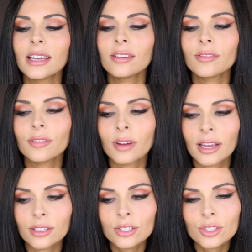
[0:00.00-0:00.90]
In
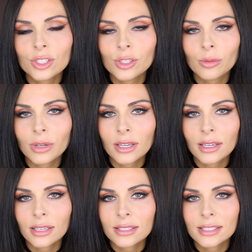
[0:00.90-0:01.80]
French, we're
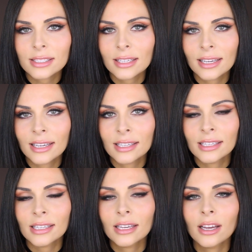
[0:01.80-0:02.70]
gonna
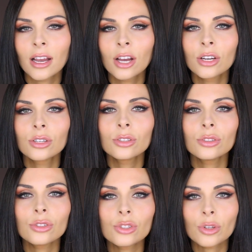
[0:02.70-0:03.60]
say
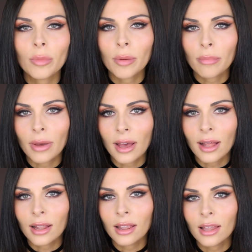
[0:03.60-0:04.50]
Je
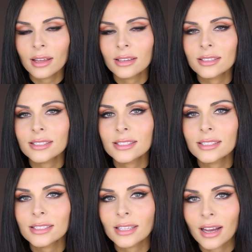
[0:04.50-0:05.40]
m'appelle
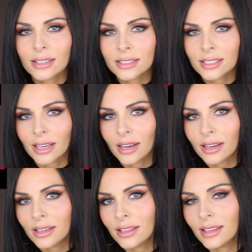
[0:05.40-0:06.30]

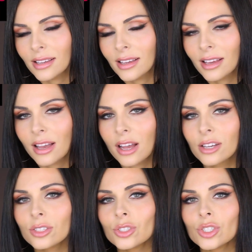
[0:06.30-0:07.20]
Stasia.
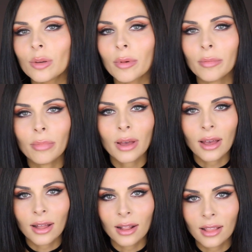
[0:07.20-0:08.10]
Je
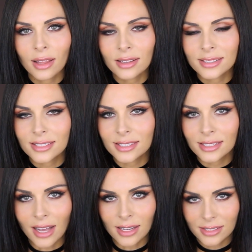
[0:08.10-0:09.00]
m'appelle
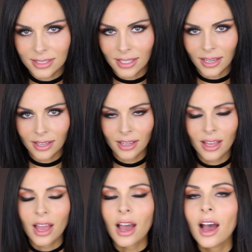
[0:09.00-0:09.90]
Stasia.
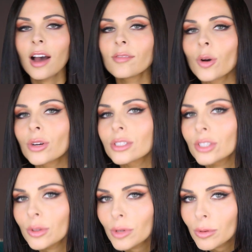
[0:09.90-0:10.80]
Of
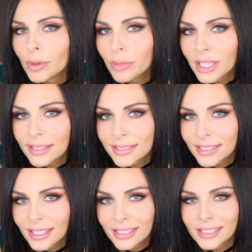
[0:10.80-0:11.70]
course, you would
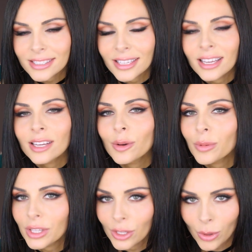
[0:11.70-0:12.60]
replace this
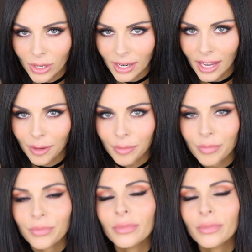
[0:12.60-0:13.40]
with your name.